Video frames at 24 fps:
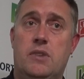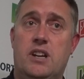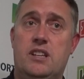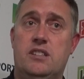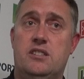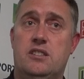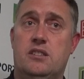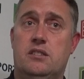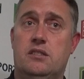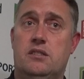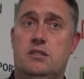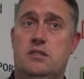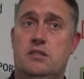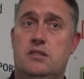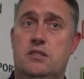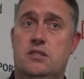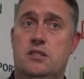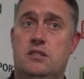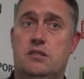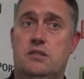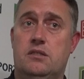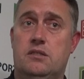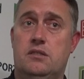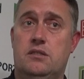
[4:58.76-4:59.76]

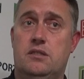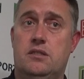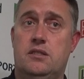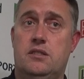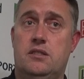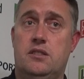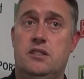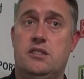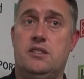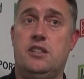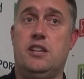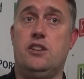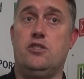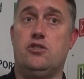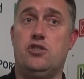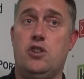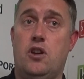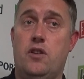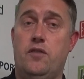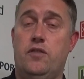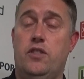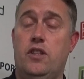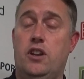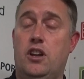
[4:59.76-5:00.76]
to see
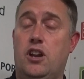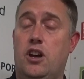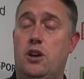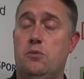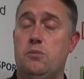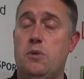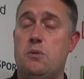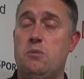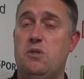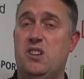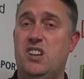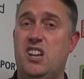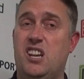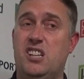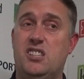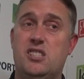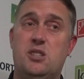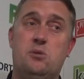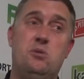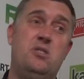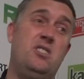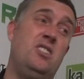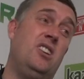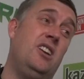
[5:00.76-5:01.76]
us over the line when we
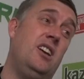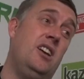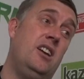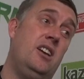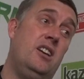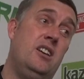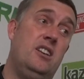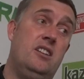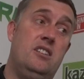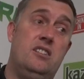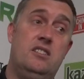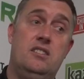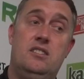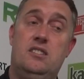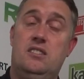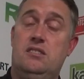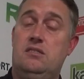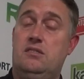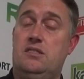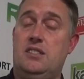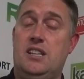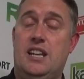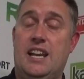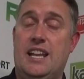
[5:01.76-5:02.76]
need to, and
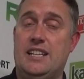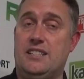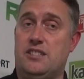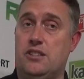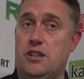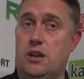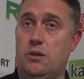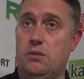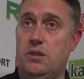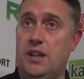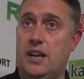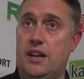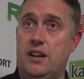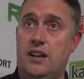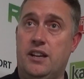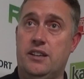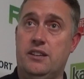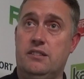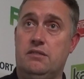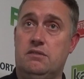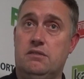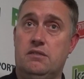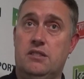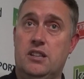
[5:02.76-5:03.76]
the lads know that,
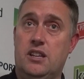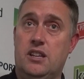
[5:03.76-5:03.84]
and